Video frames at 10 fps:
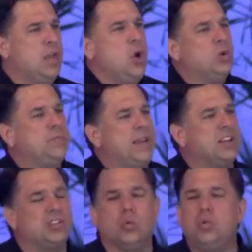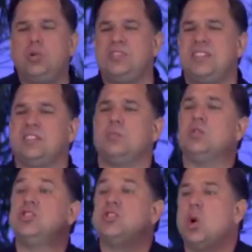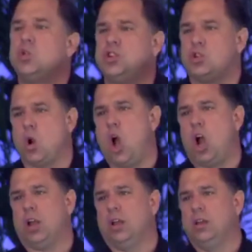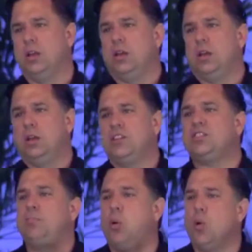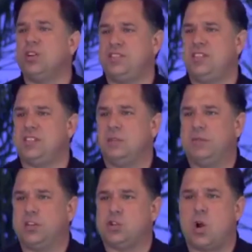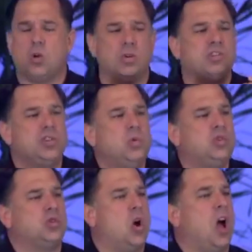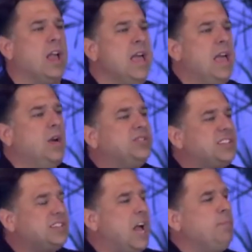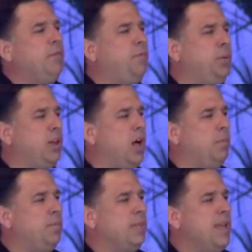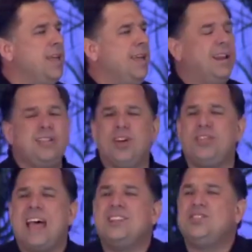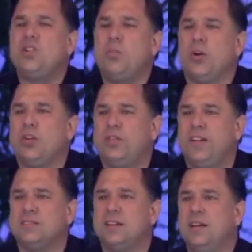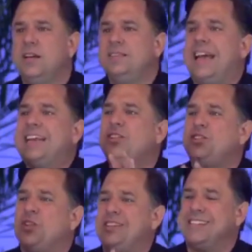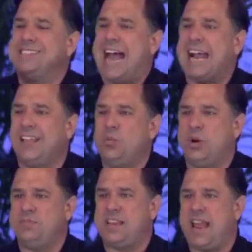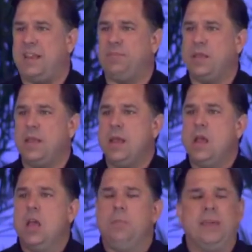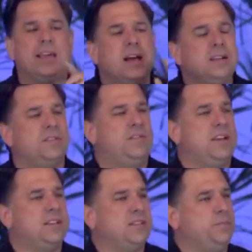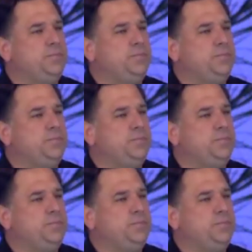was because the root system was so strong. The support system of the trunk was so strong. It was a type of plum. And I thought, that is so perfect. That illustrates exactly what I'm saying. Because of this,